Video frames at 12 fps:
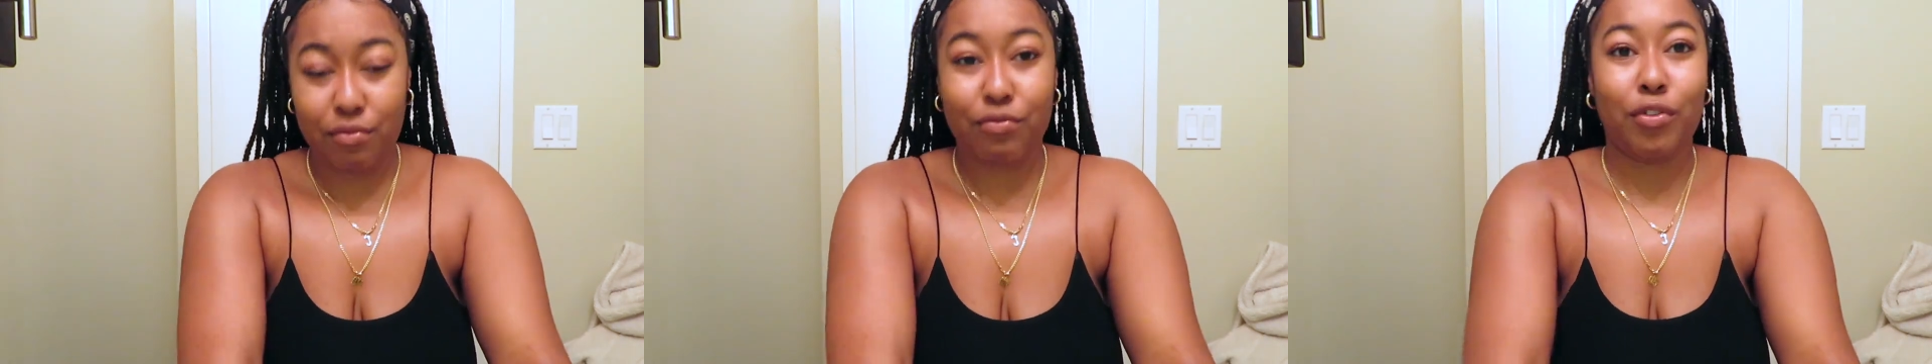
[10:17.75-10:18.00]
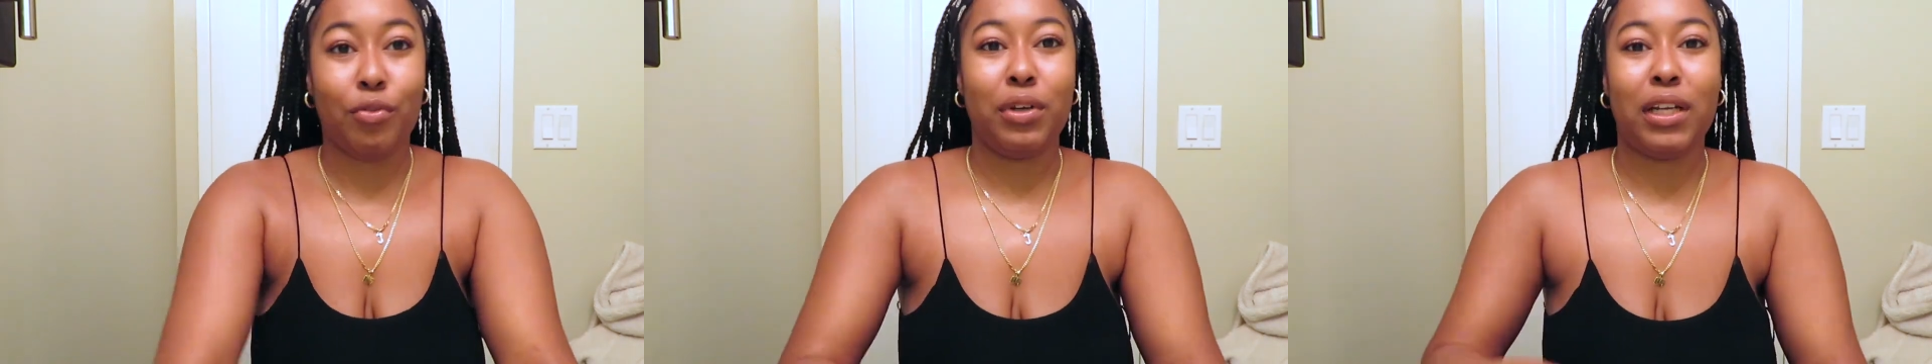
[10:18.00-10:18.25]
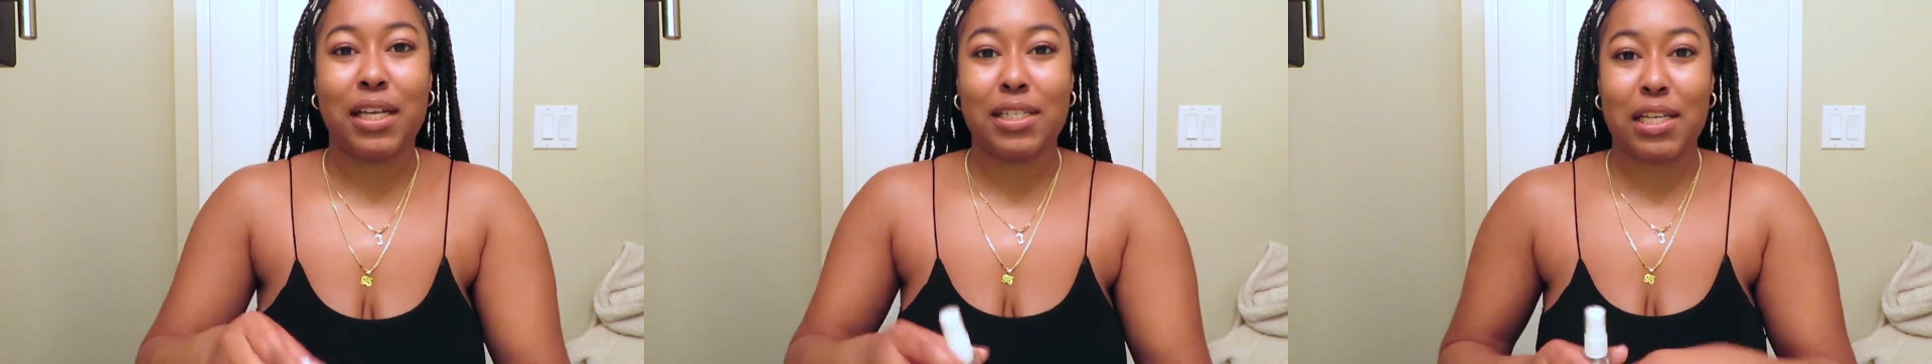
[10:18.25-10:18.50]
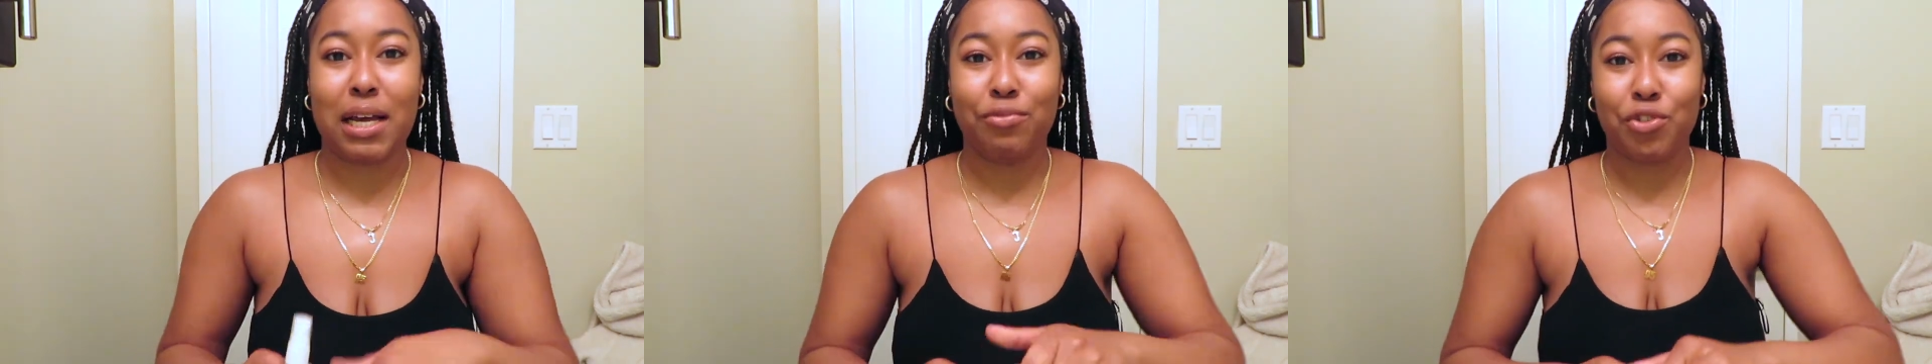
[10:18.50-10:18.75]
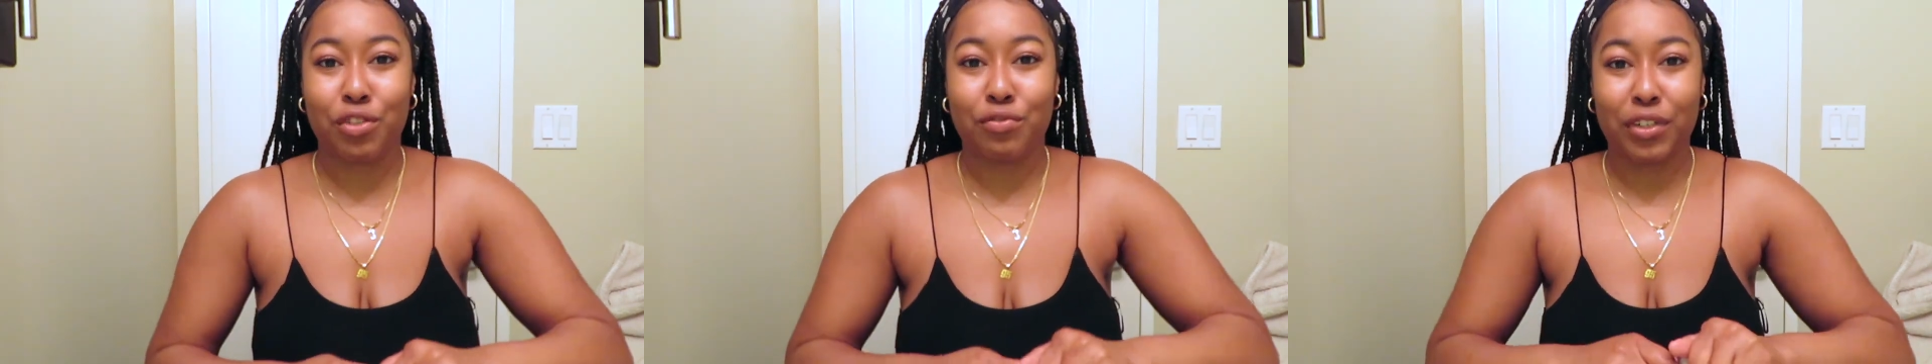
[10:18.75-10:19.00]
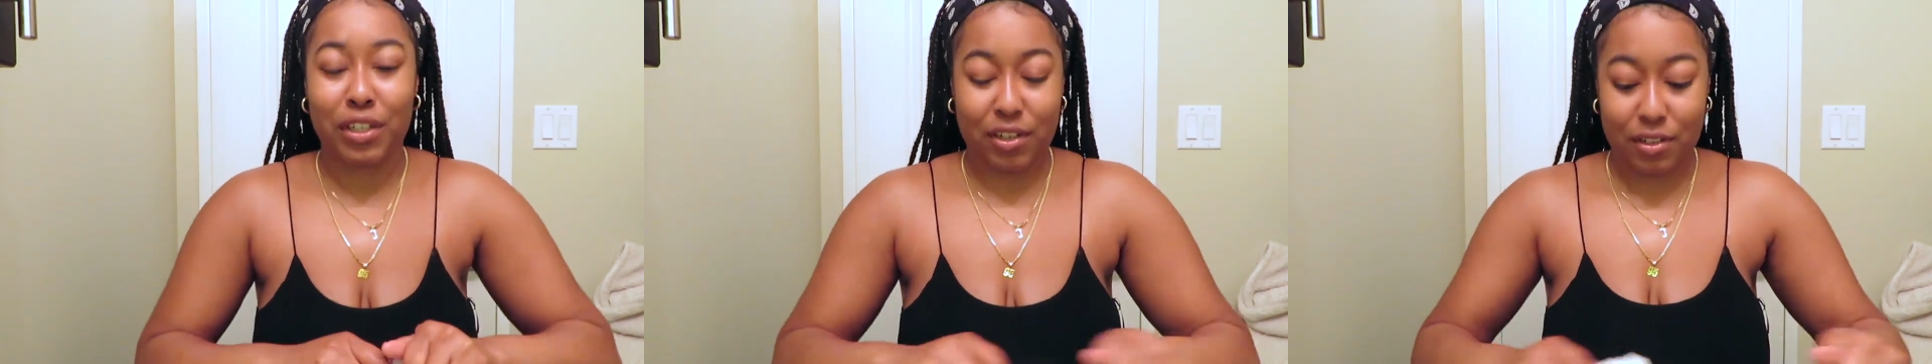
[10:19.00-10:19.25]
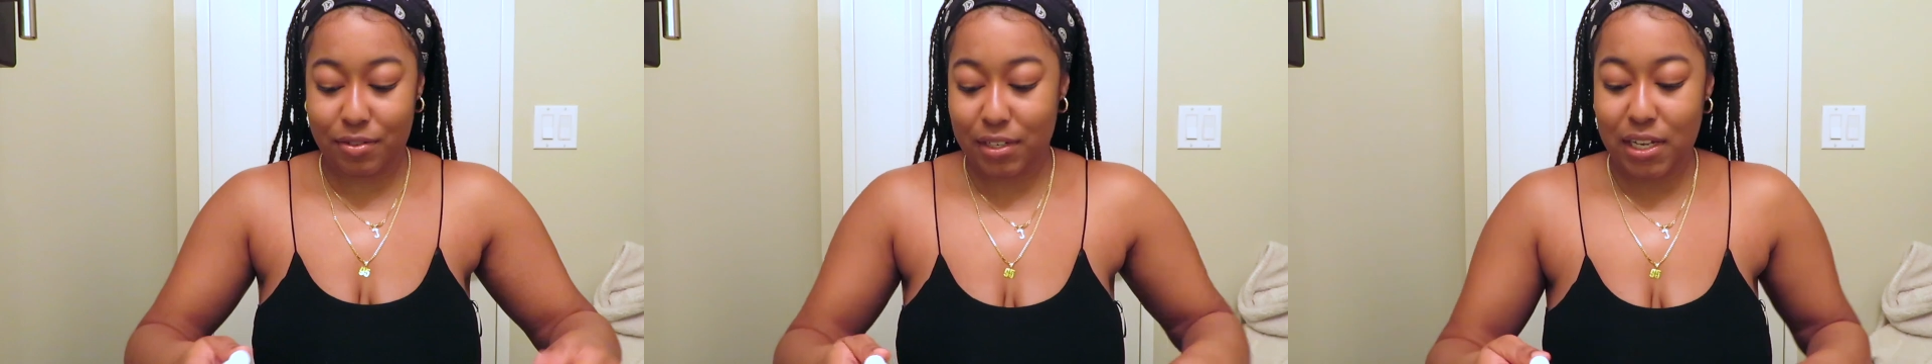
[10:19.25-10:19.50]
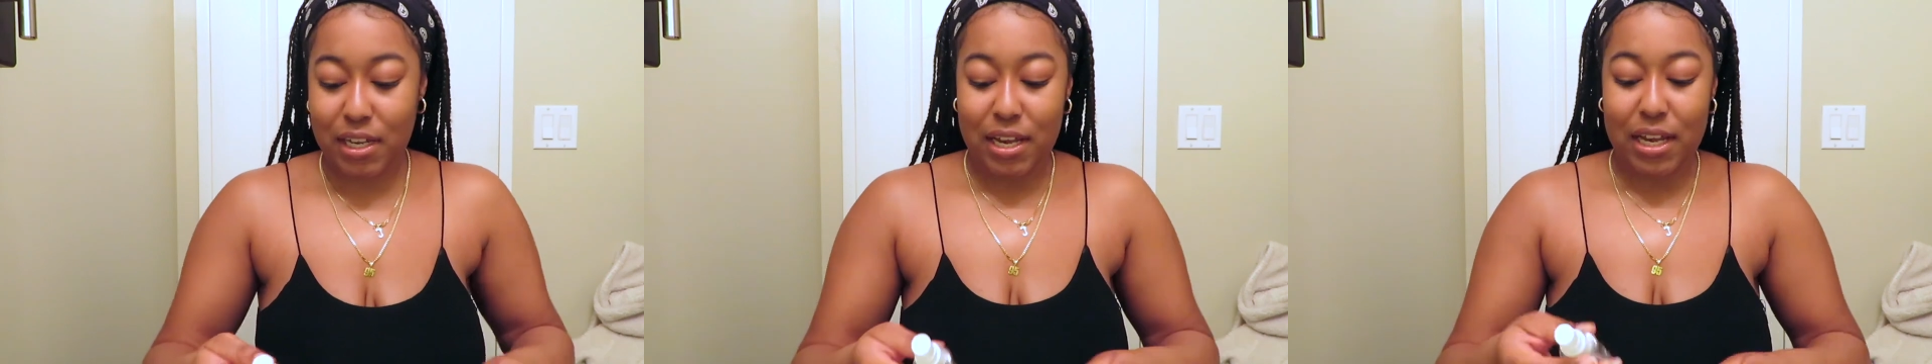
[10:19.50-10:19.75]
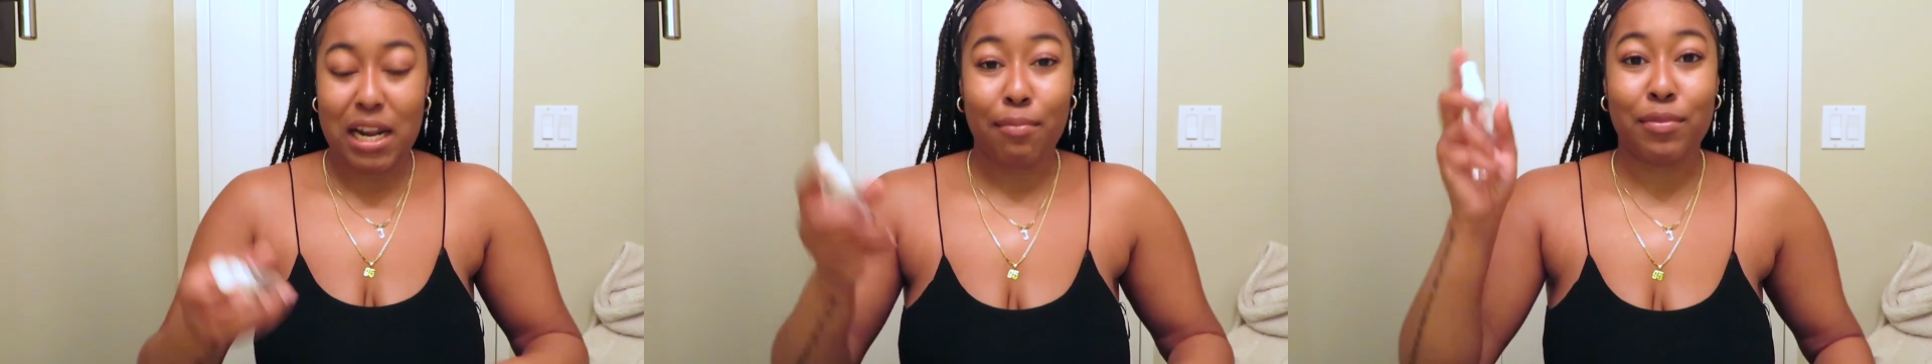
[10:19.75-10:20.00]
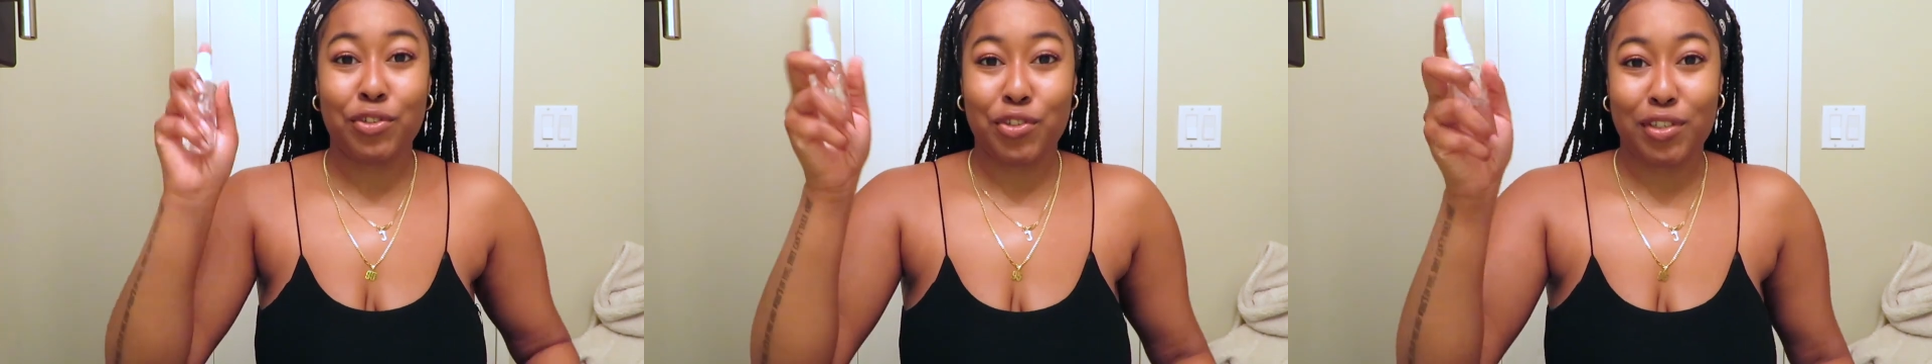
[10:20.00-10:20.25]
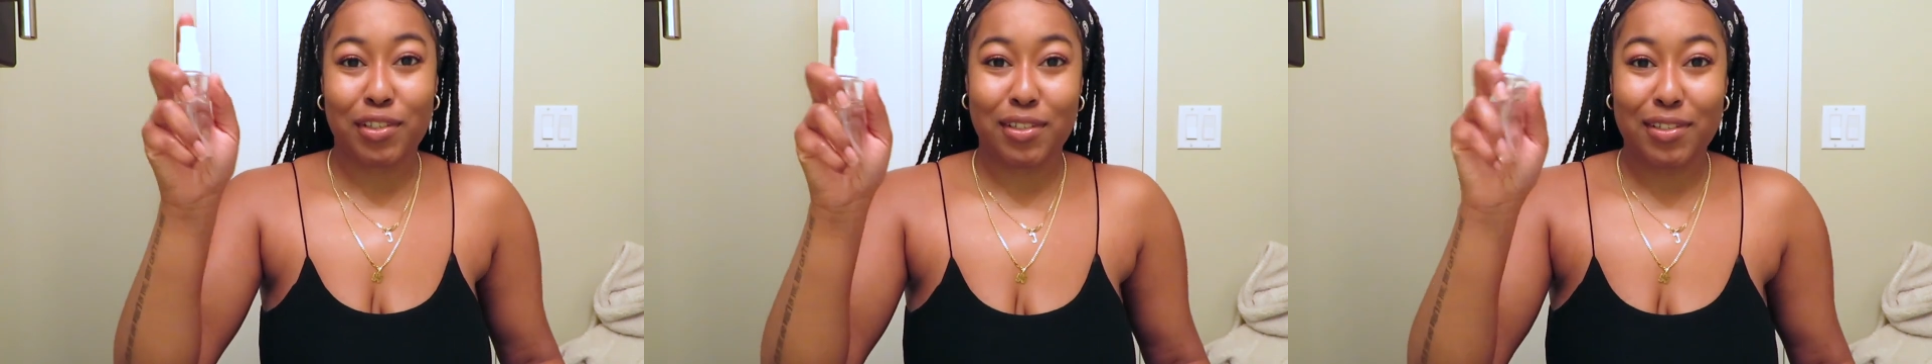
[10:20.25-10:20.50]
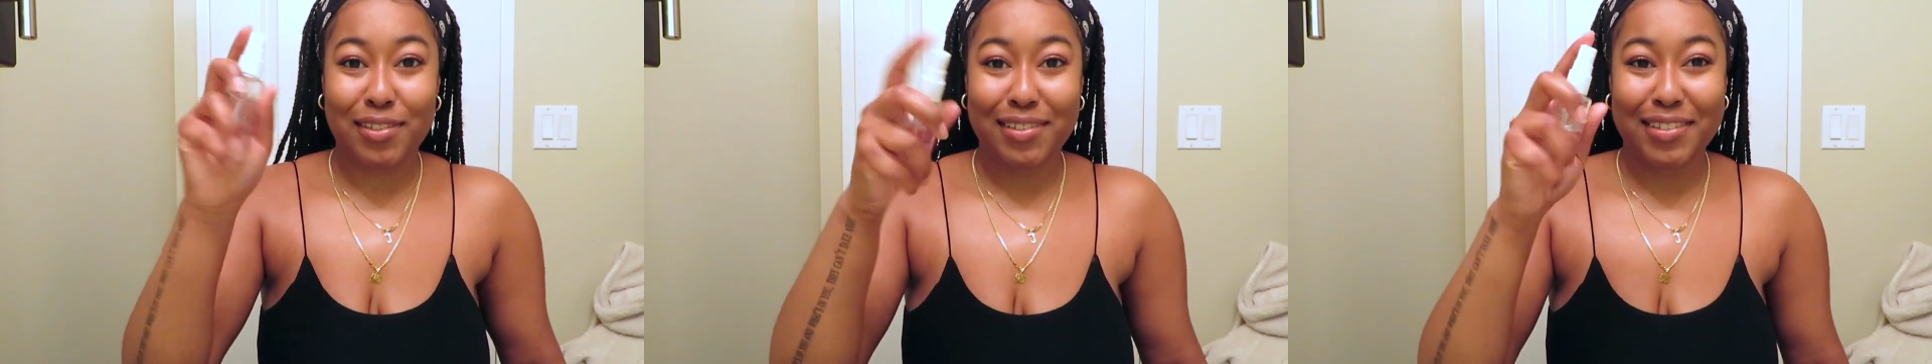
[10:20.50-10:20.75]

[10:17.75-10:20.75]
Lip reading: for one last time just for y'all. And I'm gonna just